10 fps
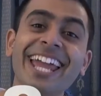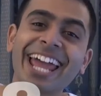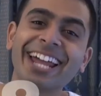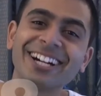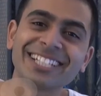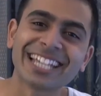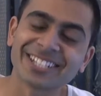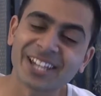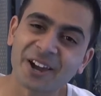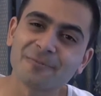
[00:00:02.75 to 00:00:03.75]
Hey guys, how's
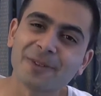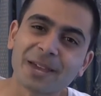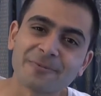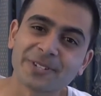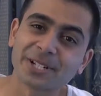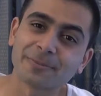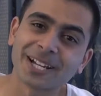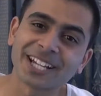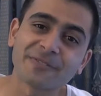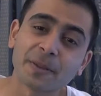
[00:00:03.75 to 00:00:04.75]
it going? My name is Richie
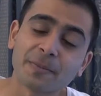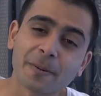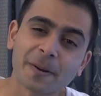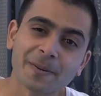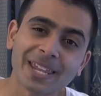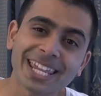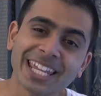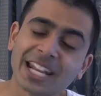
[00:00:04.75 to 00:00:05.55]
Plunkett from the Papadum Geek,